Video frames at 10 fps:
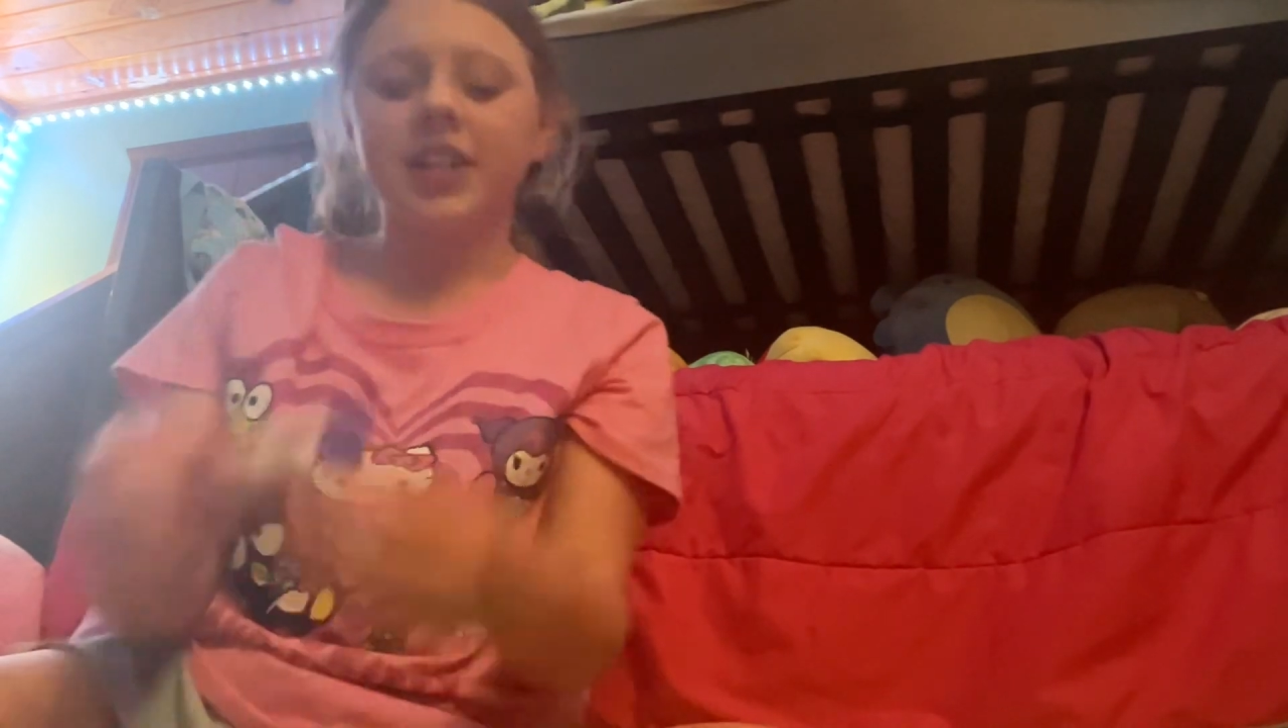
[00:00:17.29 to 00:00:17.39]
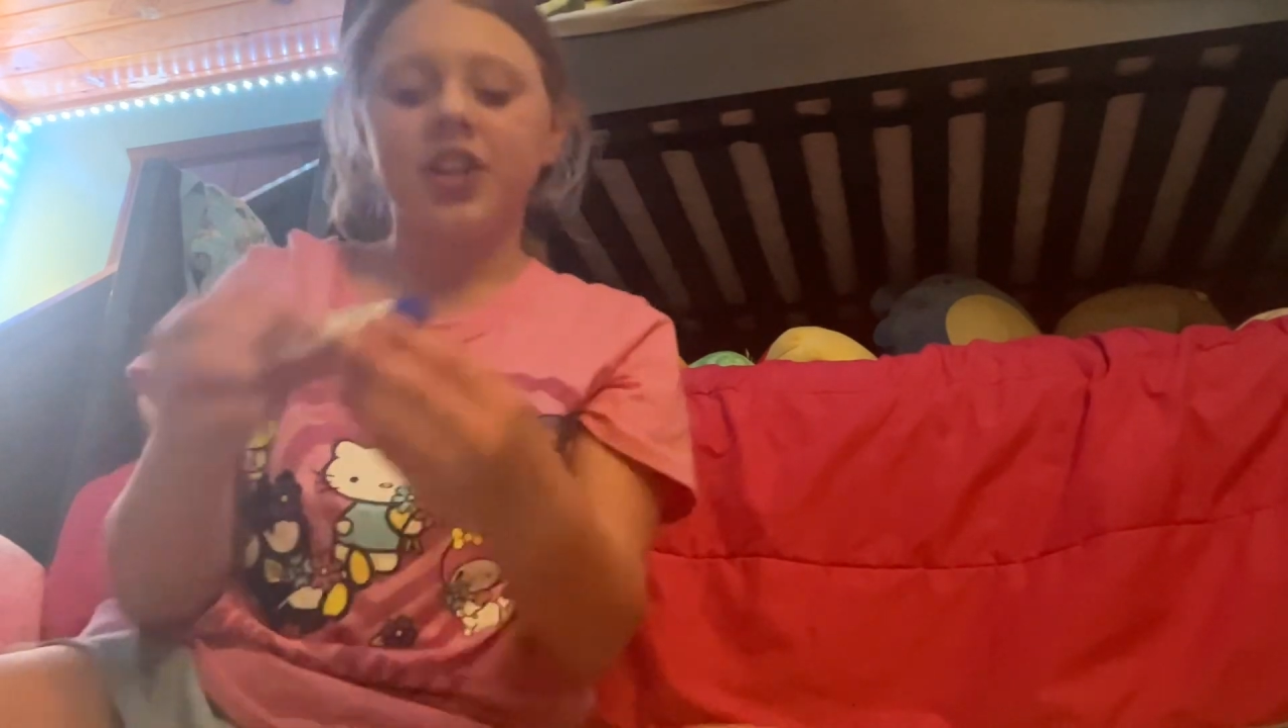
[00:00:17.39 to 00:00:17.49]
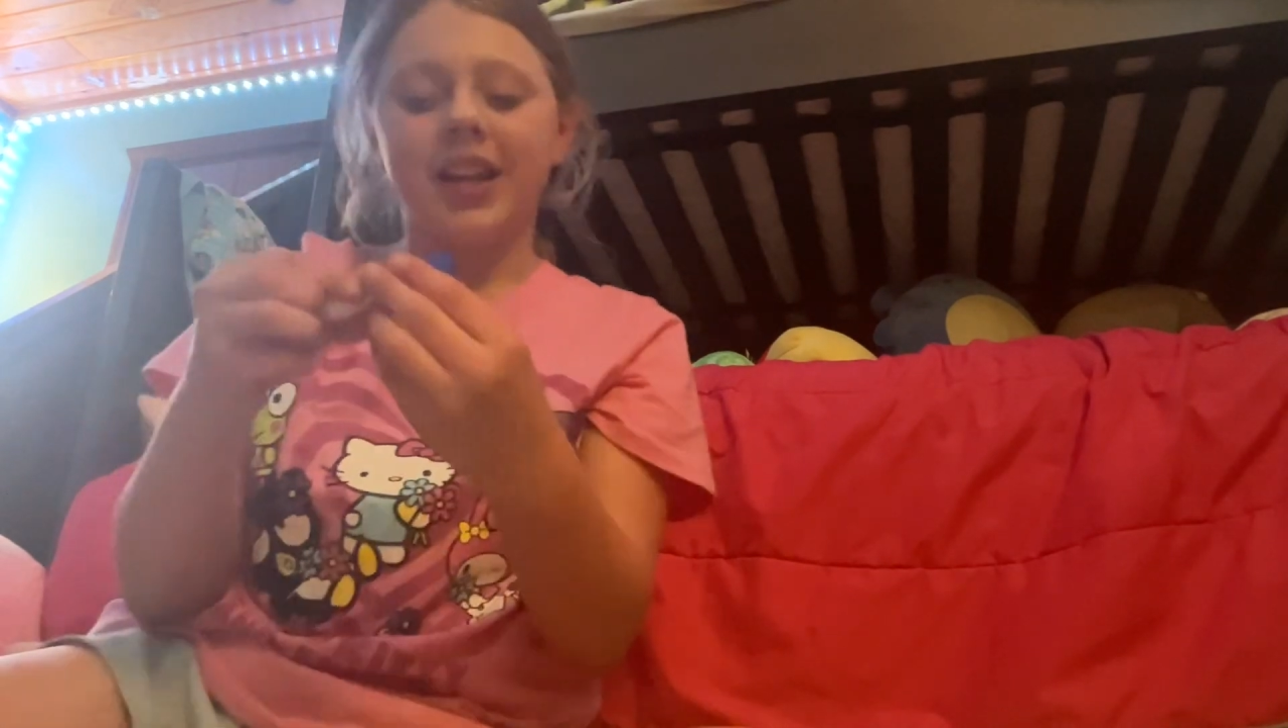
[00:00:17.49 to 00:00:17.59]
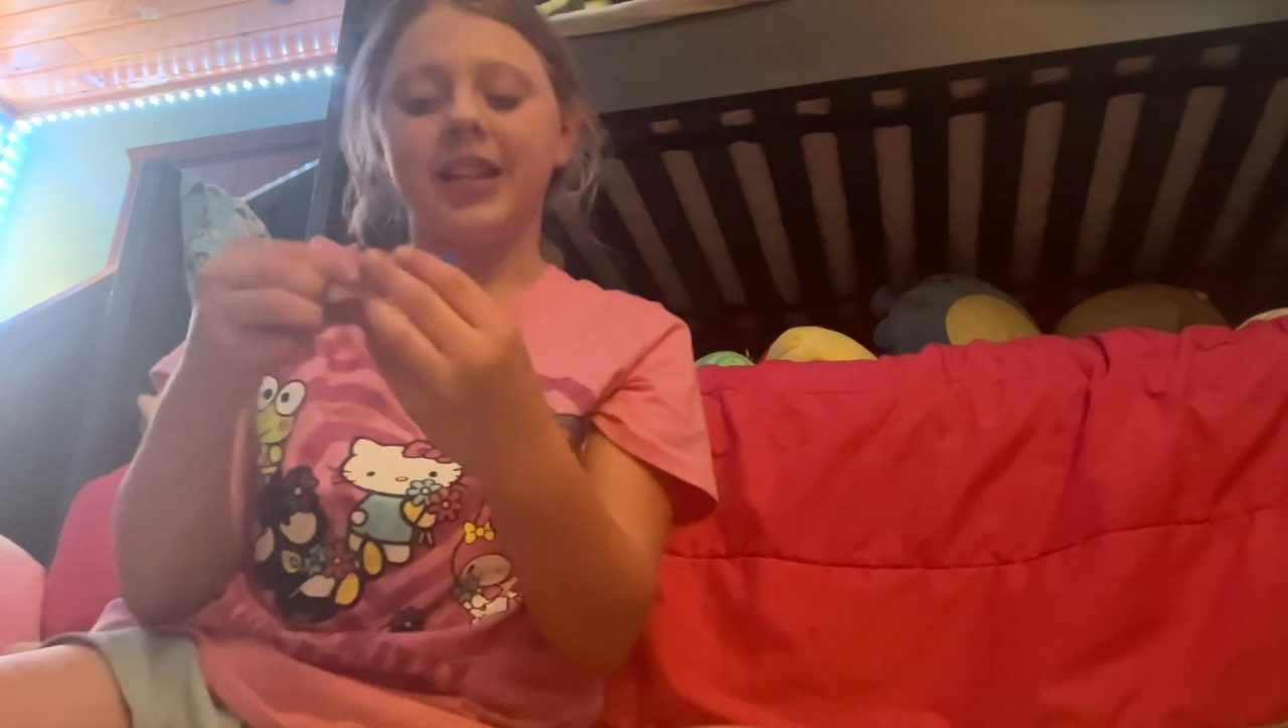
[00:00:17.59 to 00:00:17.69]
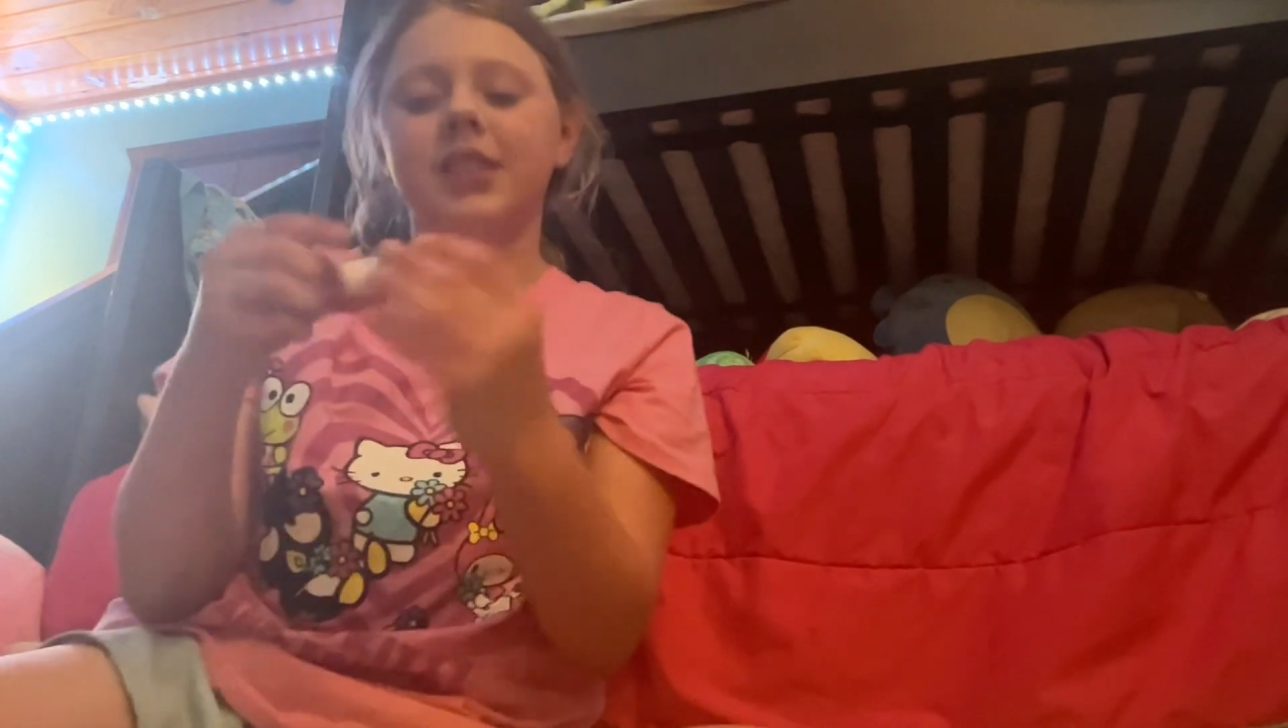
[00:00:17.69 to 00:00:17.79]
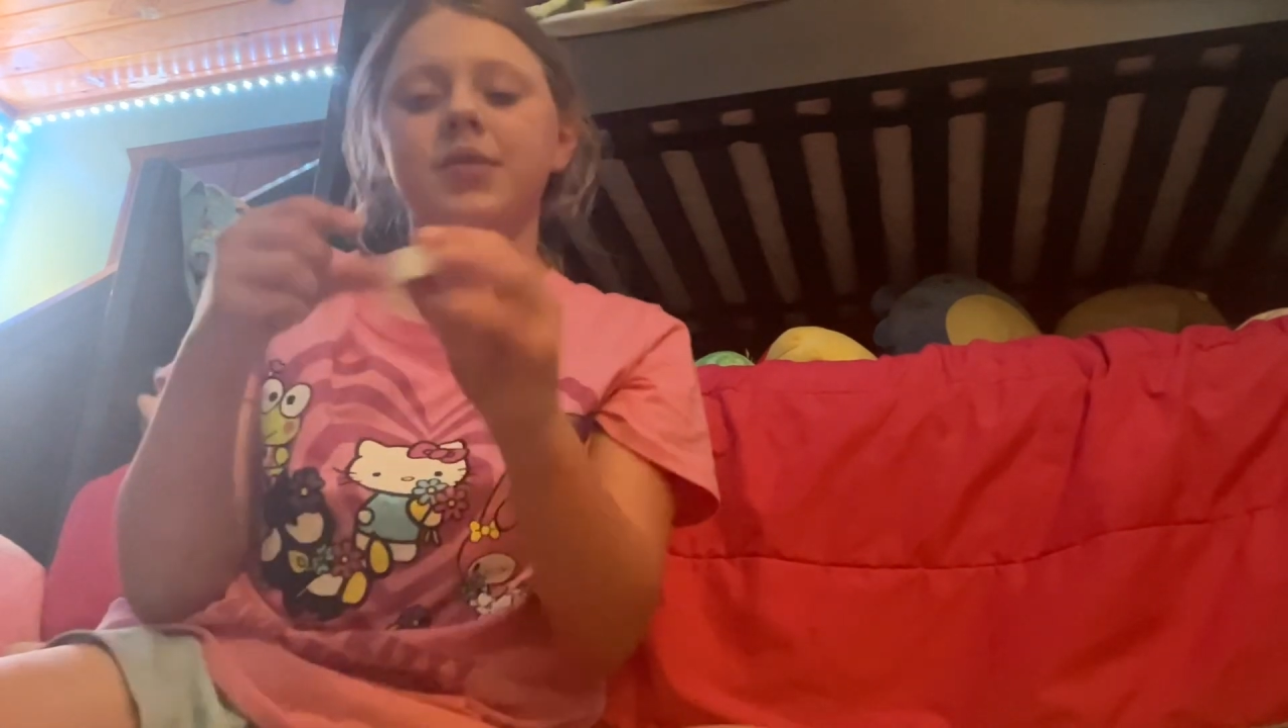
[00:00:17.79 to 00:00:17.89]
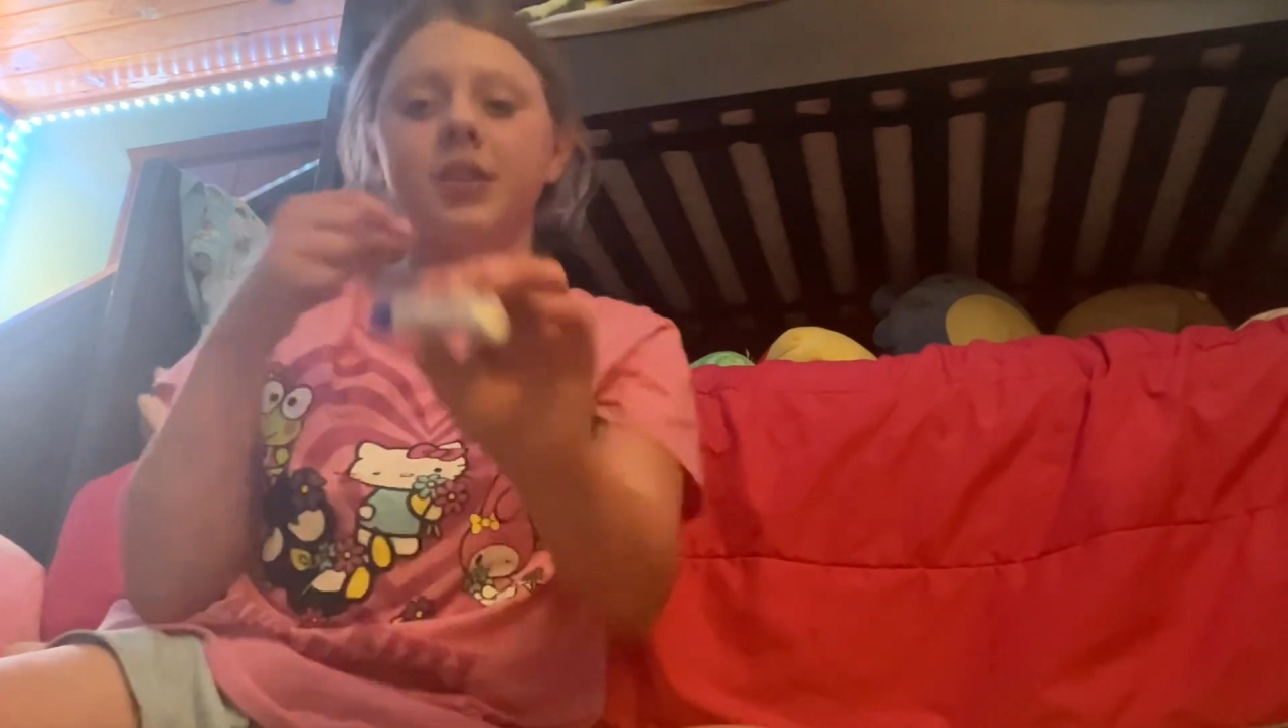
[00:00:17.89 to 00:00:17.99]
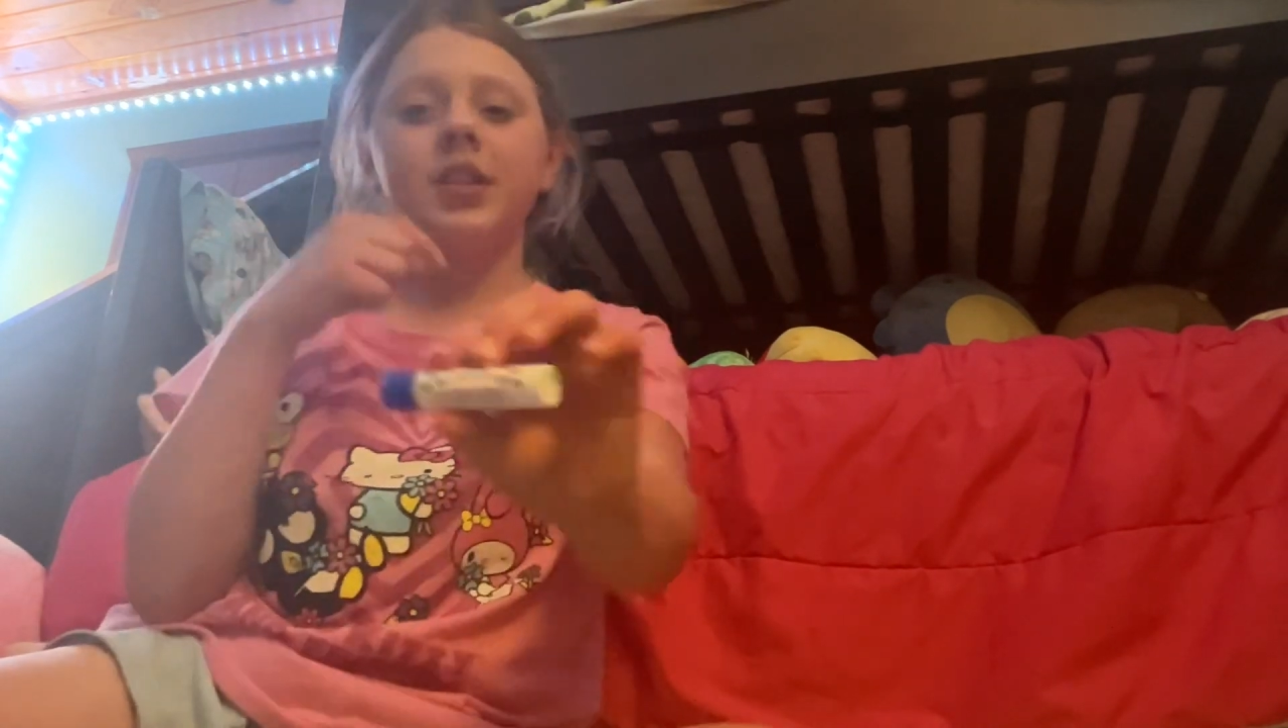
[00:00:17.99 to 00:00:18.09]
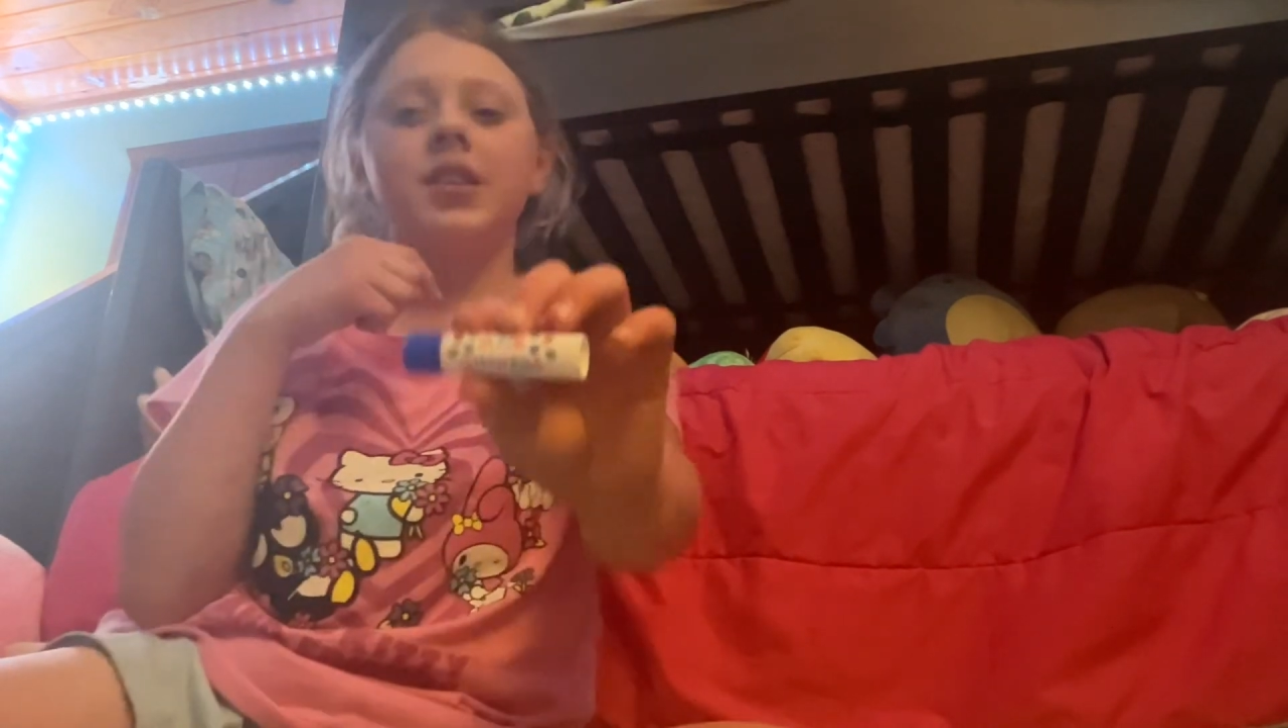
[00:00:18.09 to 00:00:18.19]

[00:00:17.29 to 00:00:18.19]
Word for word: tried this one,